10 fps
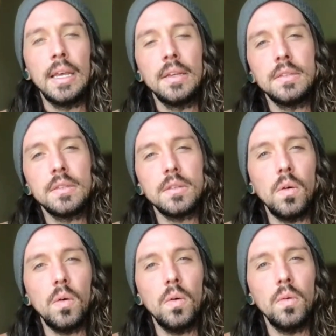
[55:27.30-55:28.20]

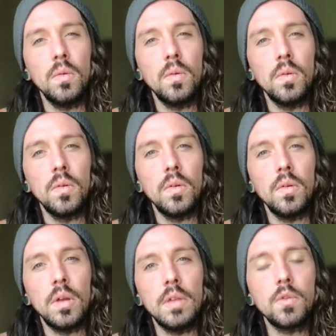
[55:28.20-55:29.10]
So,
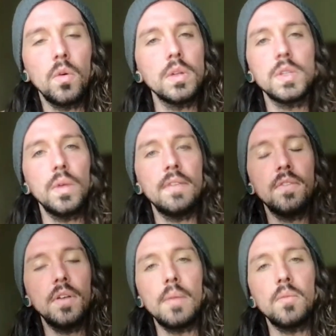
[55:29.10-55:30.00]
and of course,
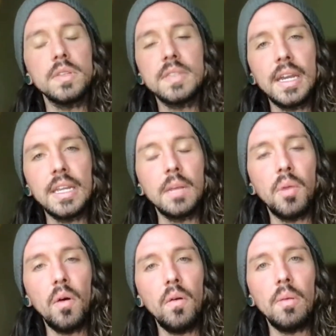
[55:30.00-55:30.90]
whenever I'm reciting a
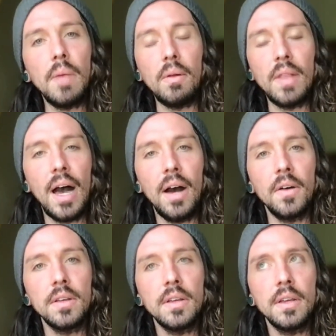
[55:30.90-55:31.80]
poem out
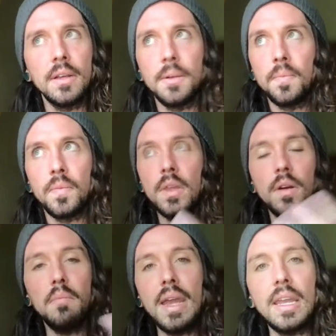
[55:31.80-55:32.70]
loud, there
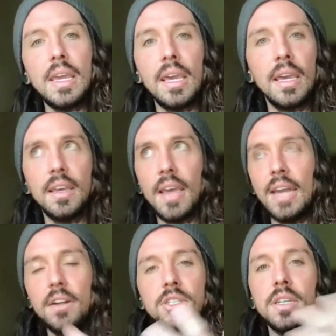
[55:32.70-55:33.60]
are many
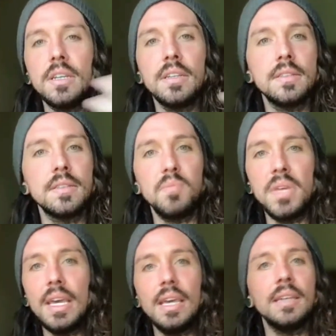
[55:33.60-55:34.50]
energies,
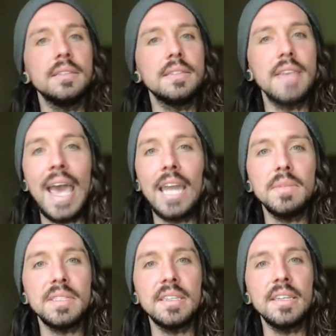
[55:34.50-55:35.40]
beings,
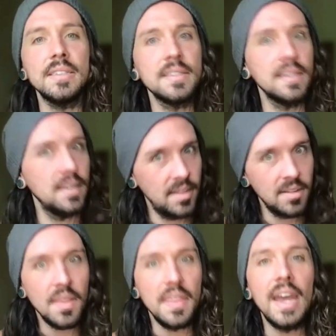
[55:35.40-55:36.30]
animacies
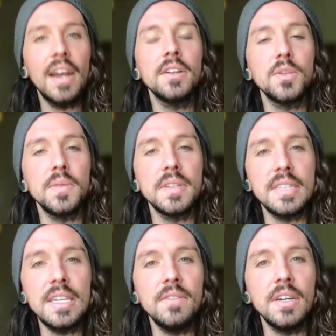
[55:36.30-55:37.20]
there to
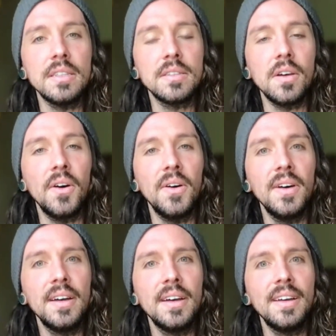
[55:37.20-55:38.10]
receive it. So
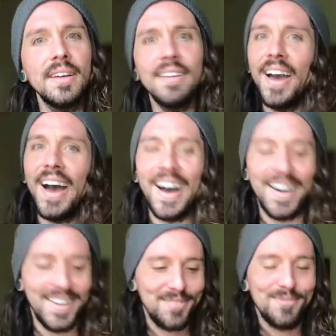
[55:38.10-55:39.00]

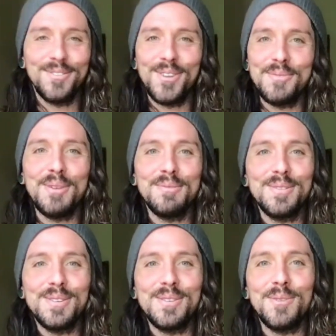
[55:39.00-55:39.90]
yeah, I
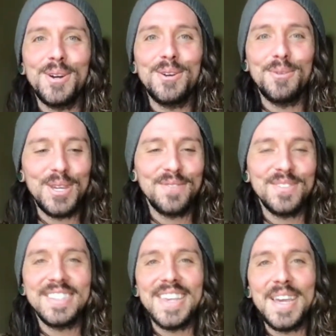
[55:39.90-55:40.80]
wonder what you have
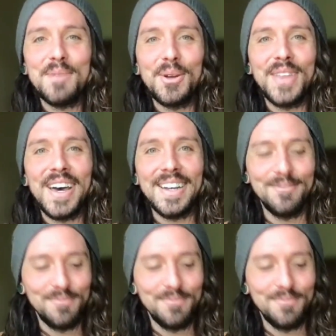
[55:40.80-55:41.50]
to say about that.